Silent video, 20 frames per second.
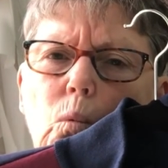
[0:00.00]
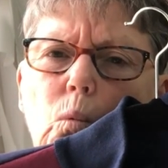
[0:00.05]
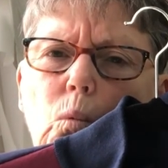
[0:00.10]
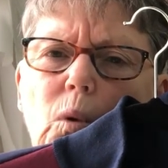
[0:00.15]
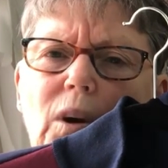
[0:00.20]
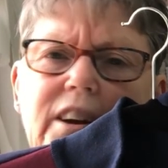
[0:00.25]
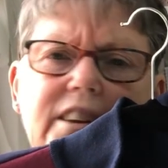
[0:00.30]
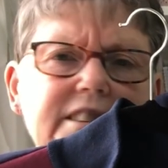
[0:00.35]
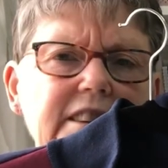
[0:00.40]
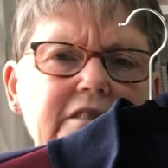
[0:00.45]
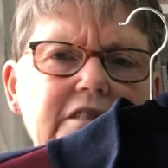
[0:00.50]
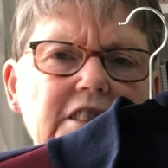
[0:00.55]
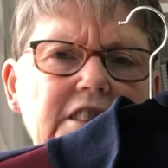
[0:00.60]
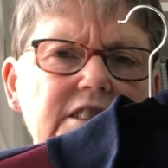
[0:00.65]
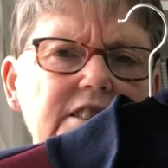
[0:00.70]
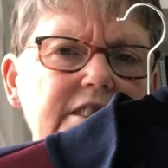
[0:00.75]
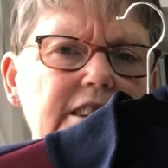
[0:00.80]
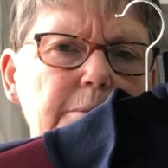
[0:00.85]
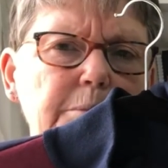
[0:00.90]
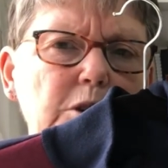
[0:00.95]
why is
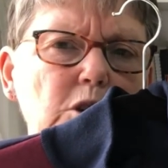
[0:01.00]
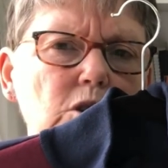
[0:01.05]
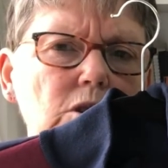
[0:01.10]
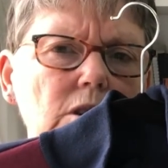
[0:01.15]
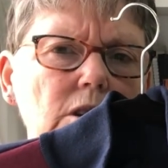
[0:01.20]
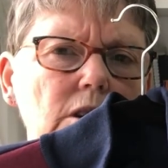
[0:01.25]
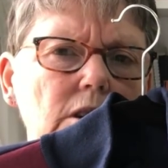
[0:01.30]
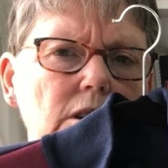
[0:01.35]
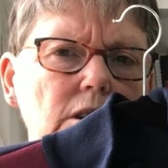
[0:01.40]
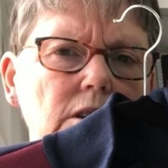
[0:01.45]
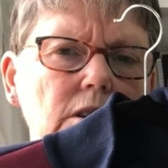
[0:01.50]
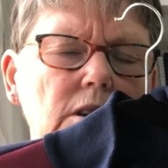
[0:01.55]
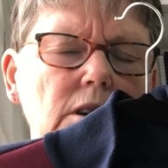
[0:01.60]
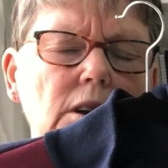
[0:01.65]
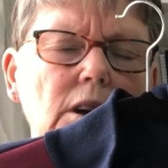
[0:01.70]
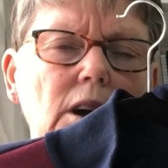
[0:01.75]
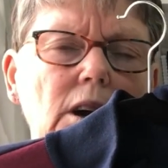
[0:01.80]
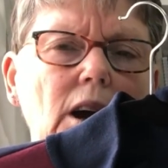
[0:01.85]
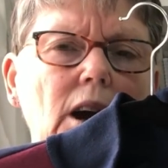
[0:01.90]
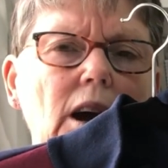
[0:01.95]
everything the same colour?
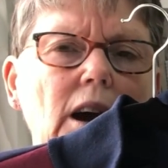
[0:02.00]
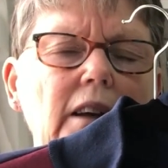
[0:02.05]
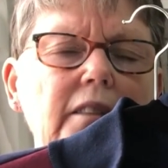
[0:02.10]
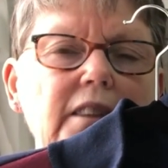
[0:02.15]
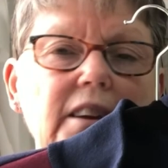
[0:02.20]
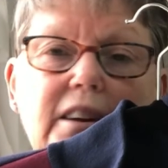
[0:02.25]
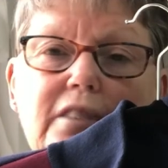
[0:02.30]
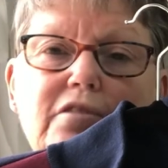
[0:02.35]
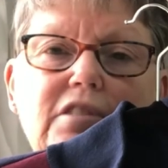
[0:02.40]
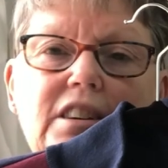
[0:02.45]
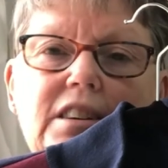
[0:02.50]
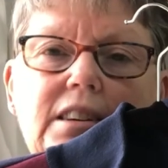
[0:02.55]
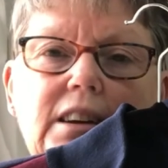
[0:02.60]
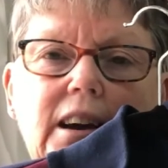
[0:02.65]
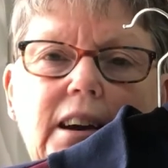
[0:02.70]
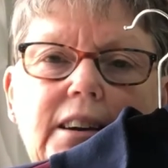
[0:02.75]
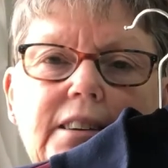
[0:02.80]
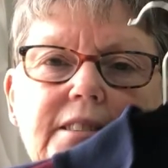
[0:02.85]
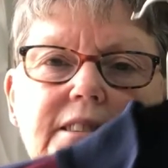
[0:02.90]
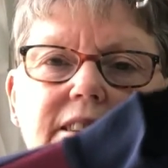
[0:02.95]
And then I
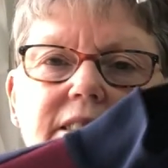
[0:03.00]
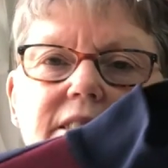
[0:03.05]
realised that